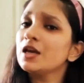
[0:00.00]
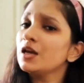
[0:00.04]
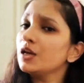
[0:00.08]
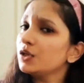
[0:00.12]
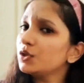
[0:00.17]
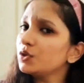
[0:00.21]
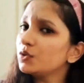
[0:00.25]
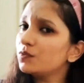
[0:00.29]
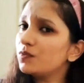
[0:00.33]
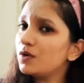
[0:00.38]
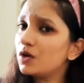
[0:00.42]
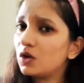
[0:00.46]

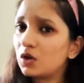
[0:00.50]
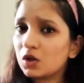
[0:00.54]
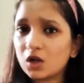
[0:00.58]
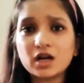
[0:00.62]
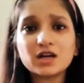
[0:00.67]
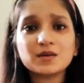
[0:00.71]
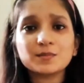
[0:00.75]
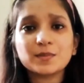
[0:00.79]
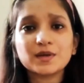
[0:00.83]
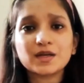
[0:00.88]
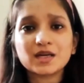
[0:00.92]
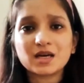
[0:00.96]
You will
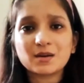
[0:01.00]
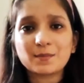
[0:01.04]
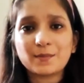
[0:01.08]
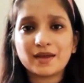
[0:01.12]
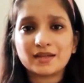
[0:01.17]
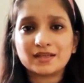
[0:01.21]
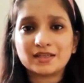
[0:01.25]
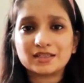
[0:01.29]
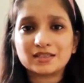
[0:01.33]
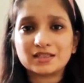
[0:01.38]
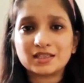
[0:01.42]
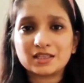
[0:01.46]
not pick up
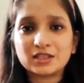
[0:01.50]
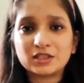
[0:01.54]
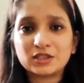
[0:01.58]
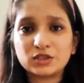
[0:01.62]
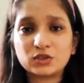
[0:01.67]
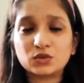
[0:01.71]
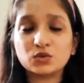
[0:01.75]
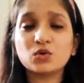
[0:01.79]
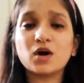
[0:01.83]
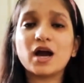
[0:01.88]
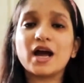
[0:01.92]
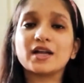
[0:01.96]
anything
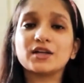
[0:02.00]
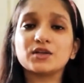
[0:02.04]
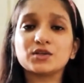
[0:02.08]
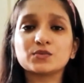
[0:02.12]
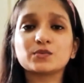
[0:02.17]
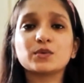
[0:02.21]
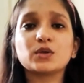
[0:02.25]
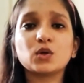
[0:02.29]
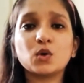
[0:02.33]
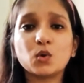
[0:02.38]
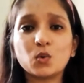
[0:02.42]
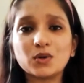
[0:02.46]
new and you
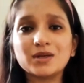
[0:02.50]
will